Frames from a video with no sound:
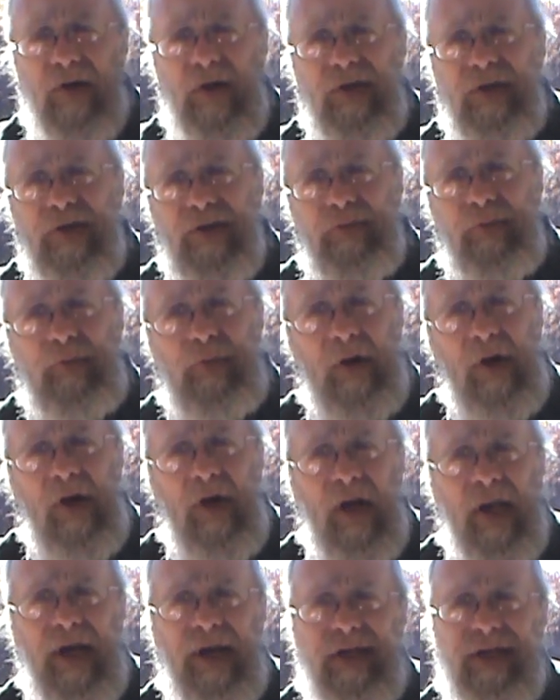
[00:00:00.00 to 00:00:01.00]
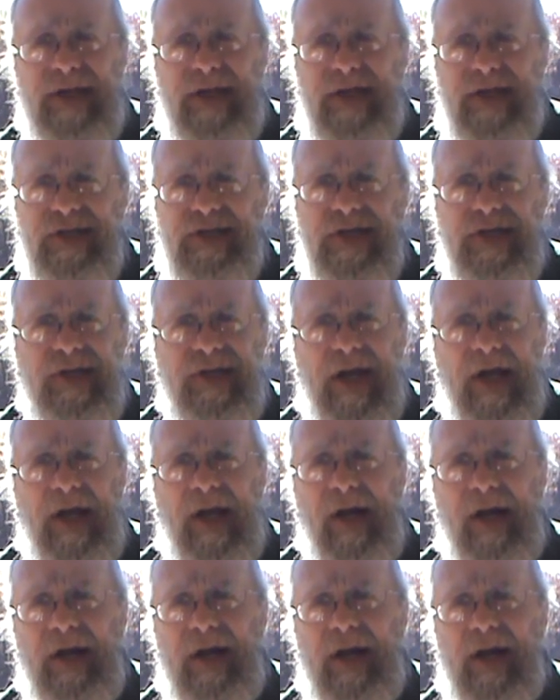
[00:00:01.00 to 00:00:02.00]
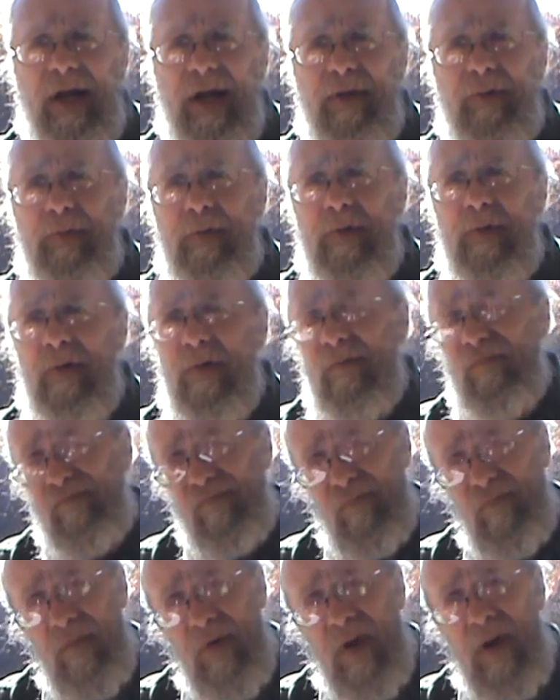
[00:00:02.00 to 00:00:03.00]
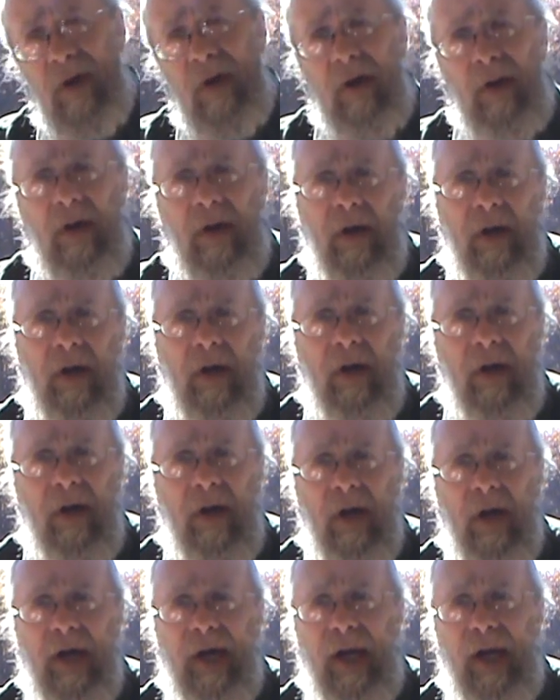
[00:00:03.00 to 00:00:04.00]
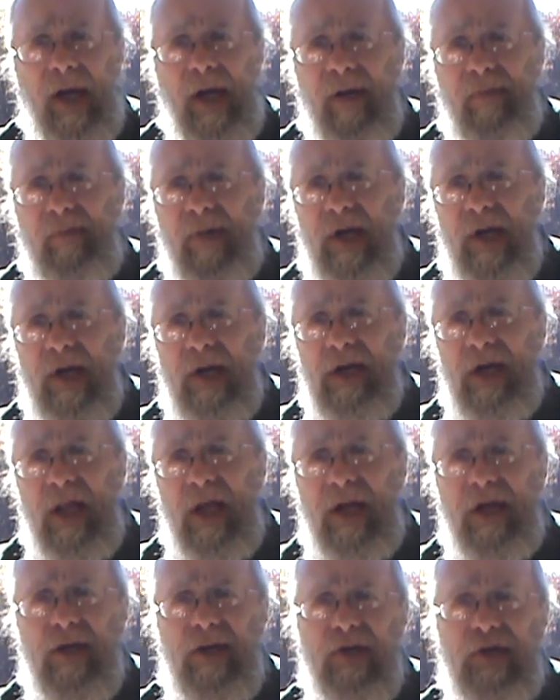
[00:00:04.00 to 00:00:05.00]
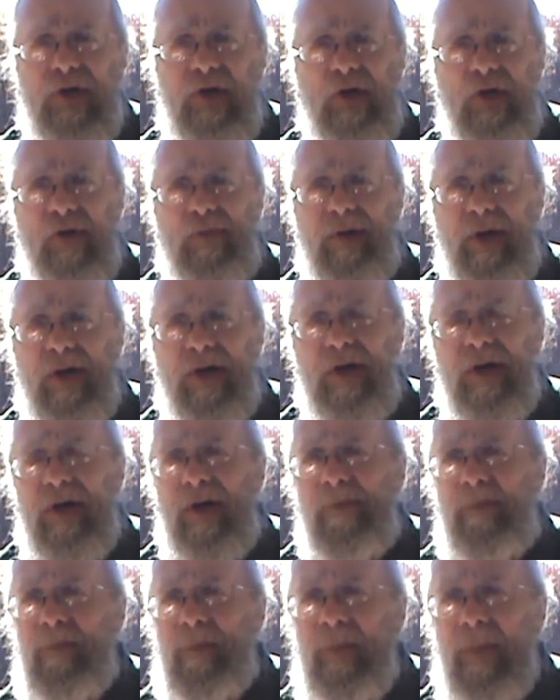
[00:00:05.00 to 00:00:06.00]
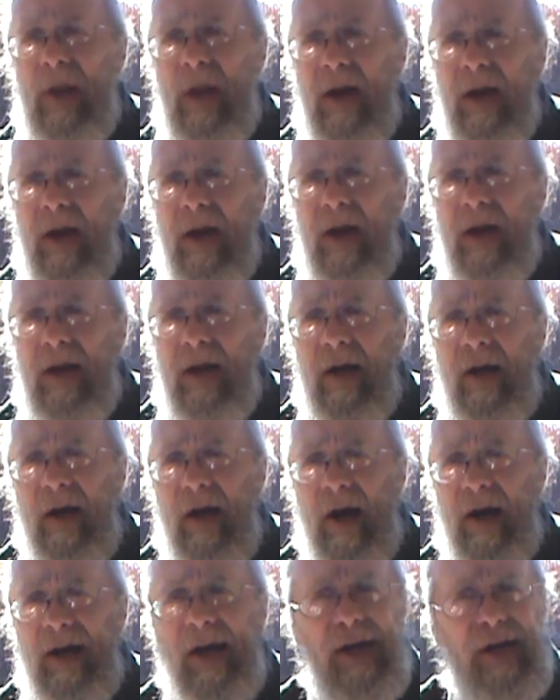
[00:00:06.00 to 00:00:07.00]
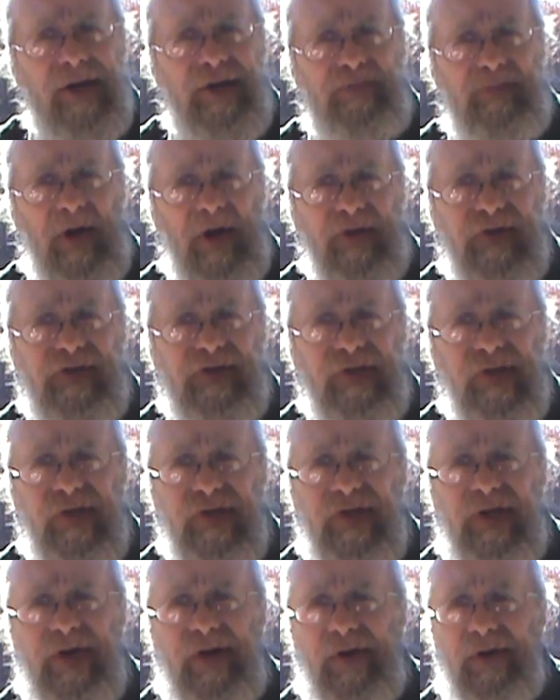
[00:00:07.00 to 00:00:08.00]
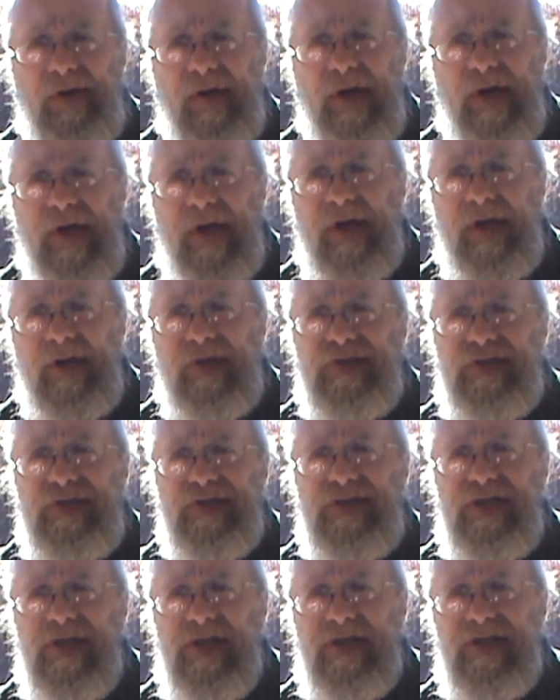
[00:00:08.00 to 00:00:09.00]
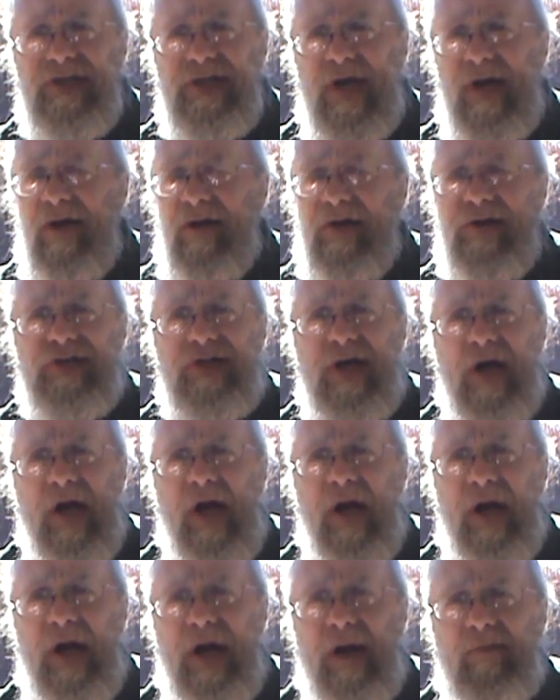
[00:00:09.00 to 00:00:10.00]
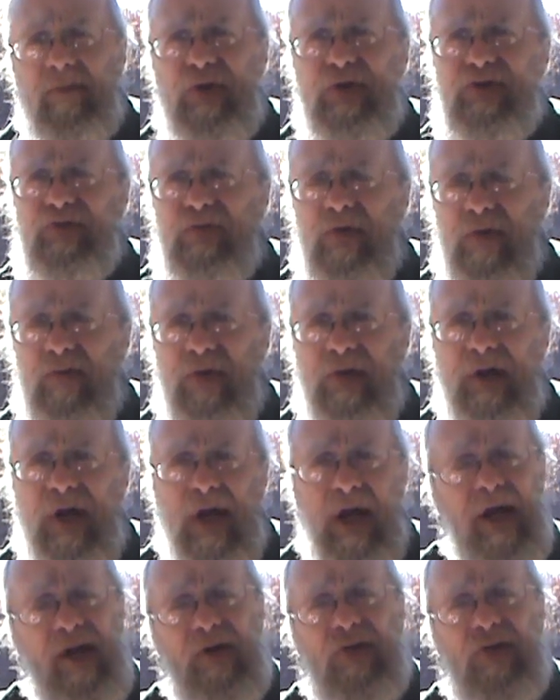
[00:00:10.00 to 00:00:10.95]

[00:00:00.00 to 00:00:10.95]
It's a fairly decent day today for, again, mid, late October. Uh, I think it's about sixty degrees, the sun's out. It's not going to get much warmer than that.